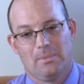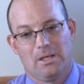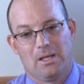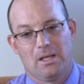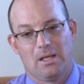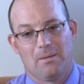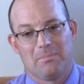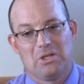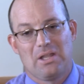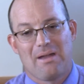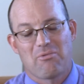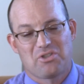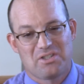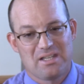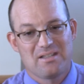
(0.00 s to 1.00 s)
Um, you know,
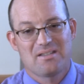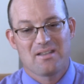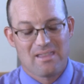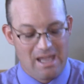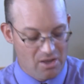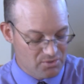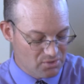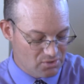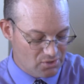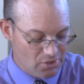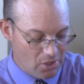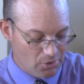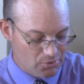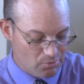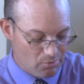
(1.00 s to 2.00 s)
that was tens of thousands of
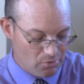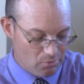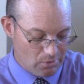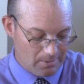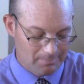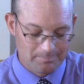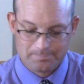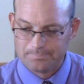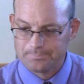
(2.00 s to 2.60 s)
dollars worth of work.